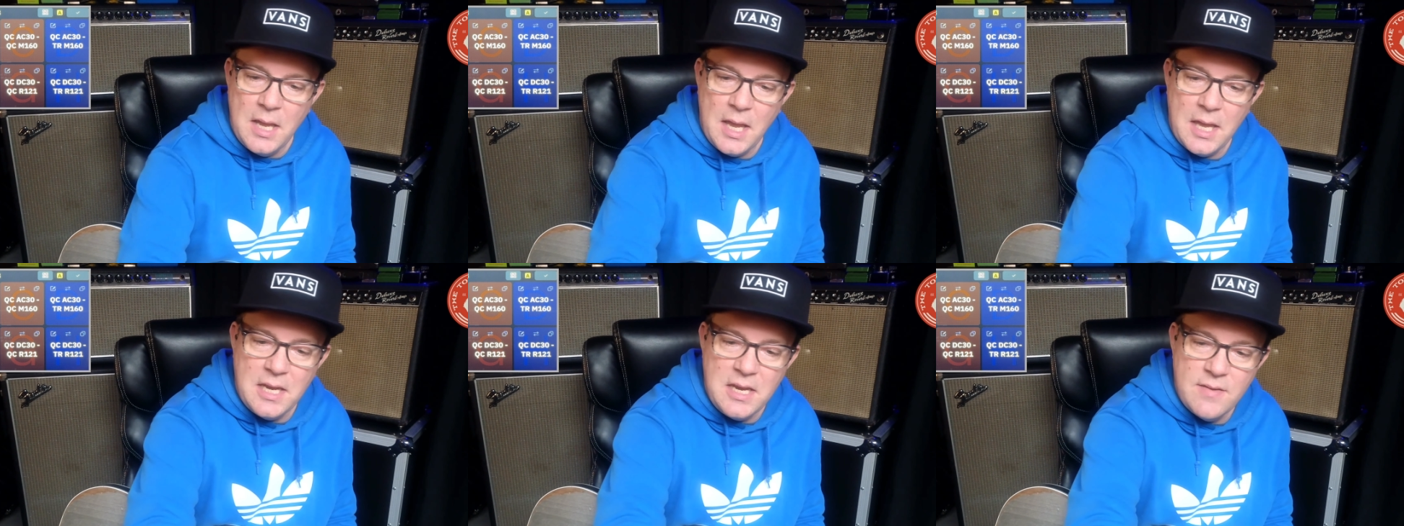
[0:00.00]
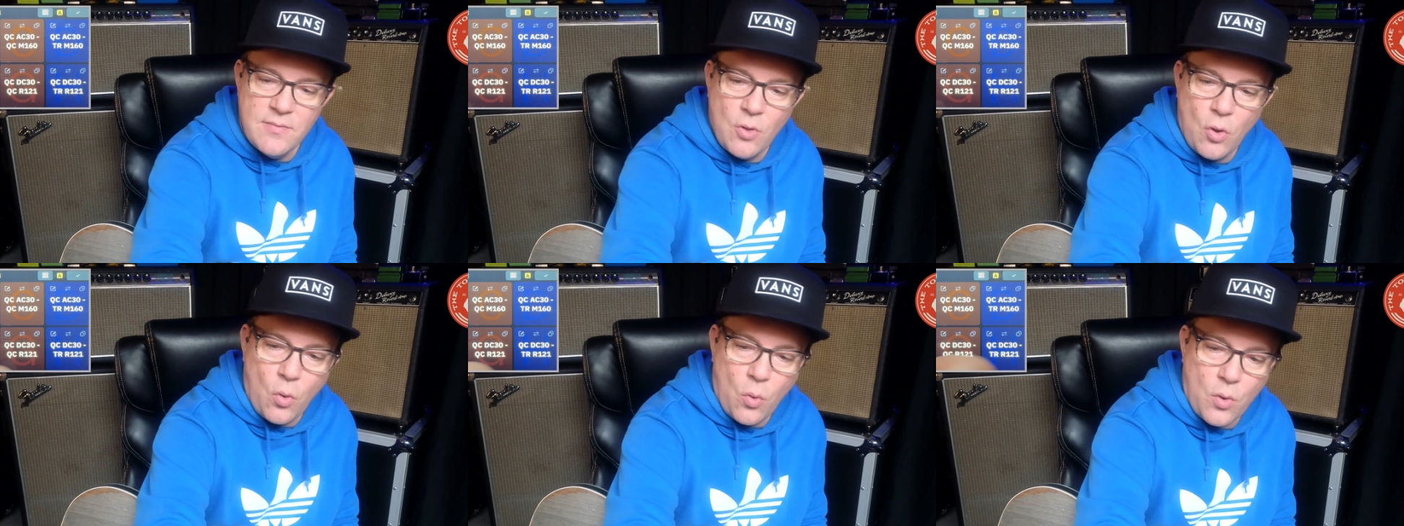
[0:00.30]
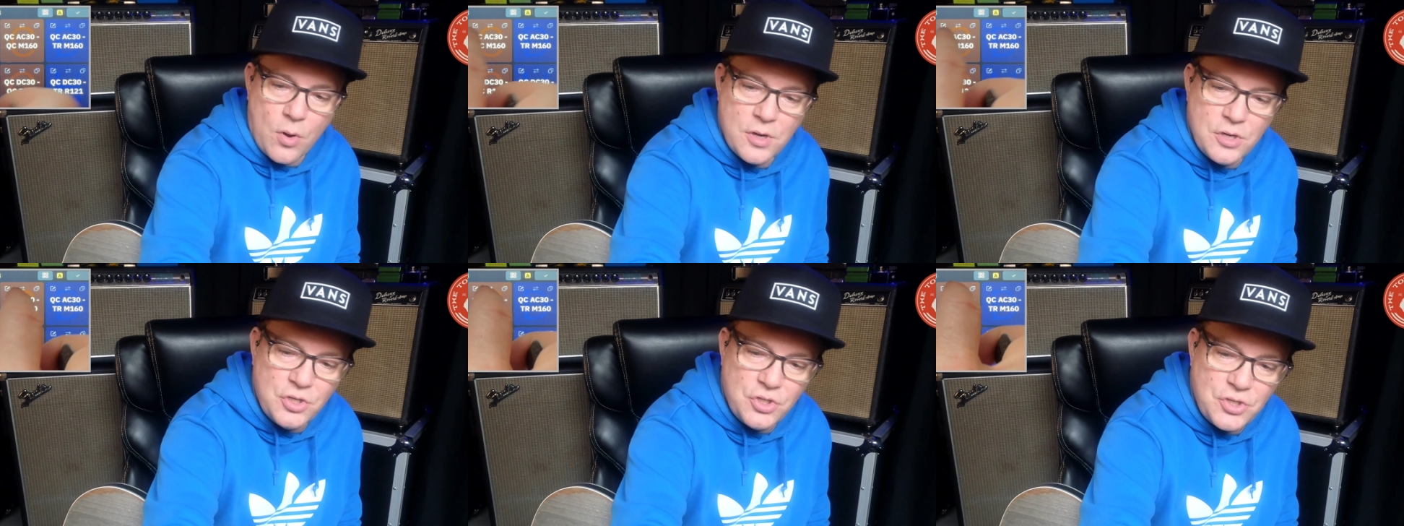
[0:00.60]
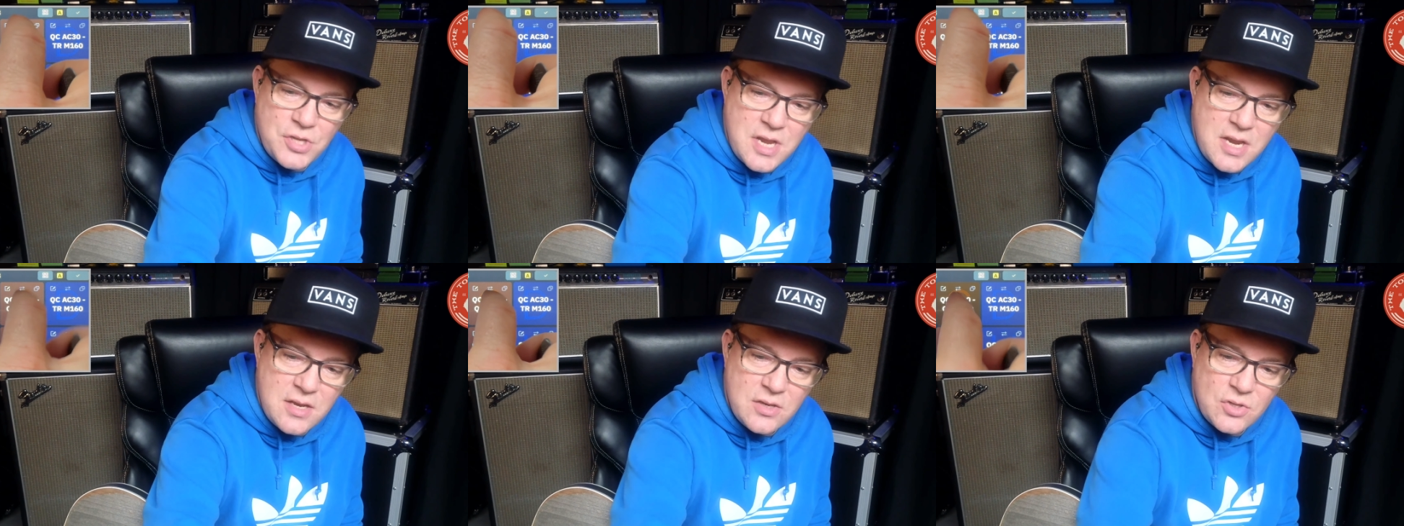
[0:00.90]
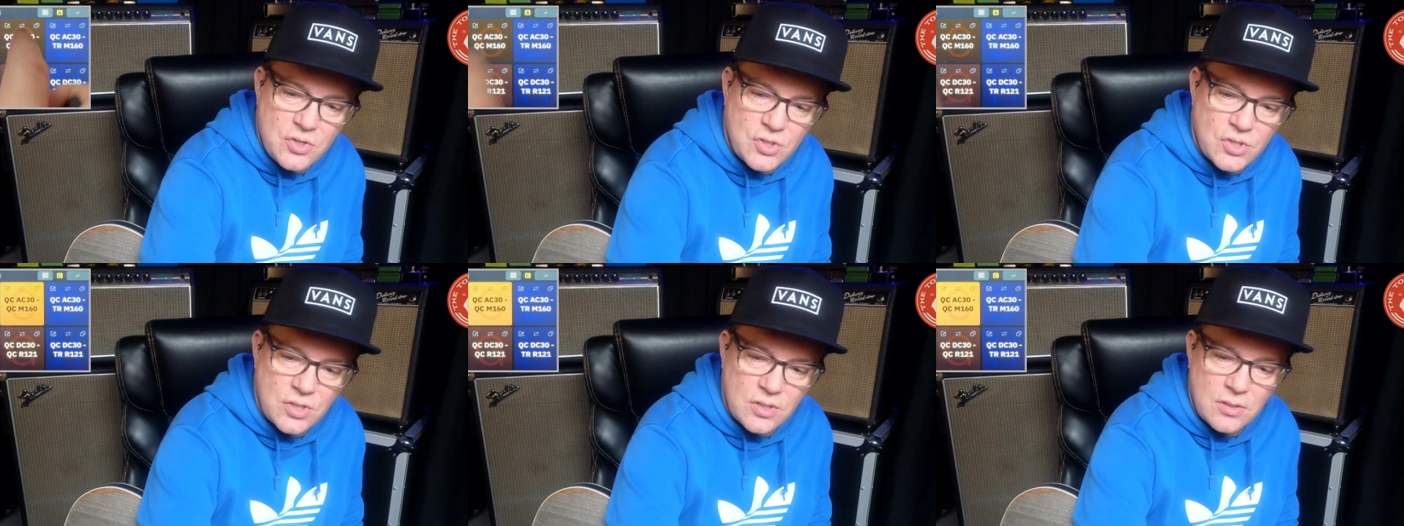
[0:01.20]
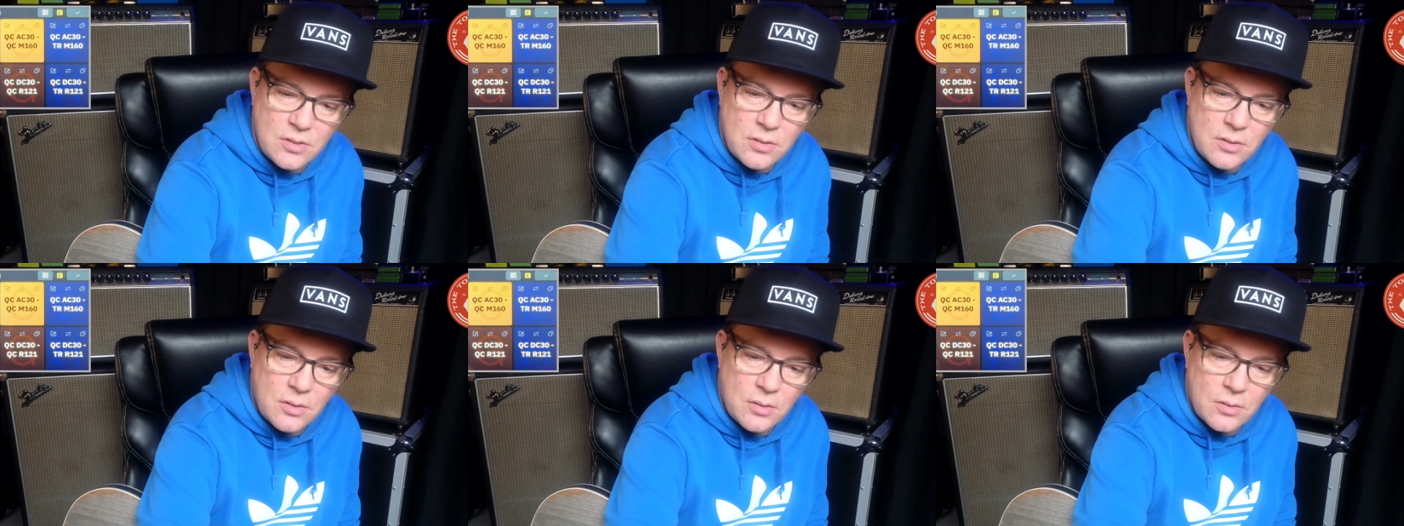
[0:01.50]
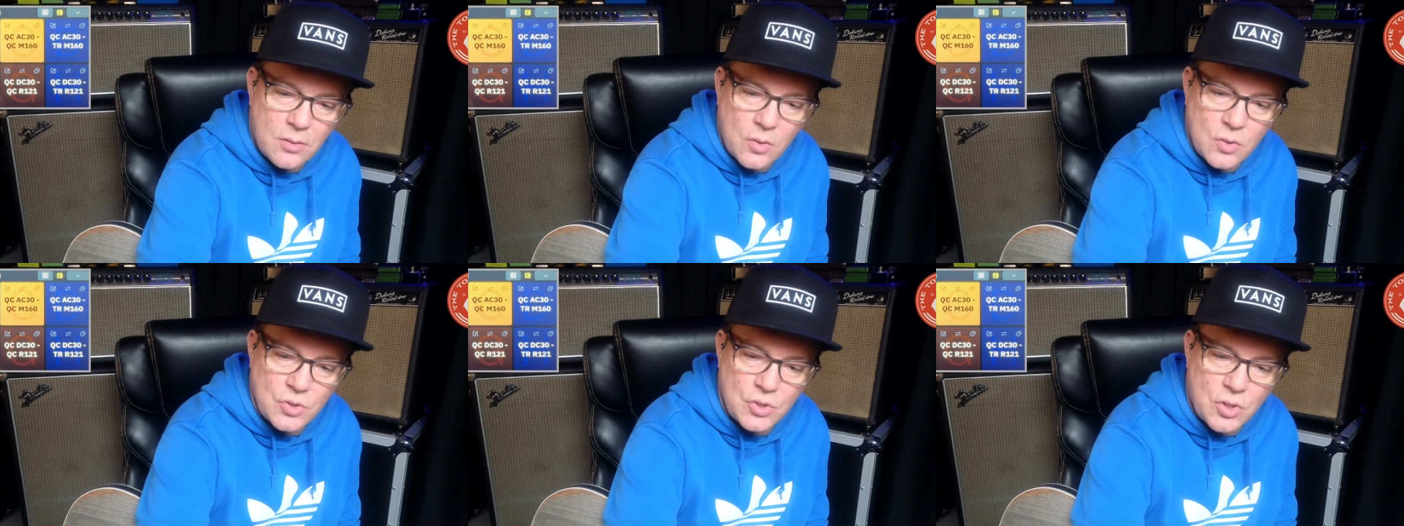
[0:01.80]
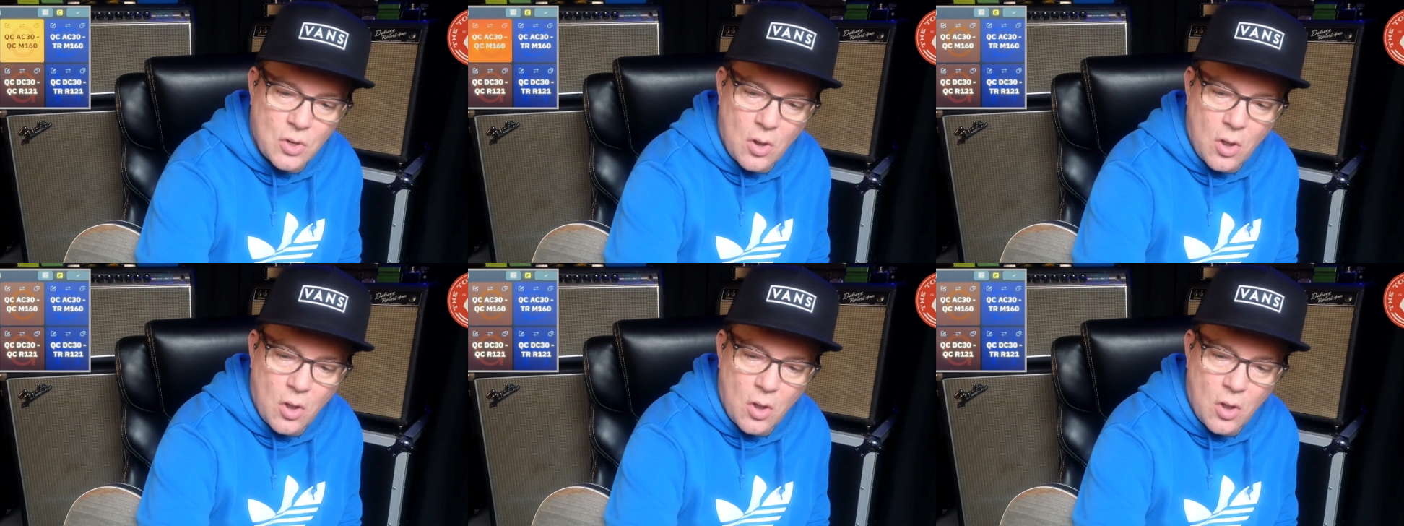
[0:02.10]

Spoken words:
any of the orange scenes, those are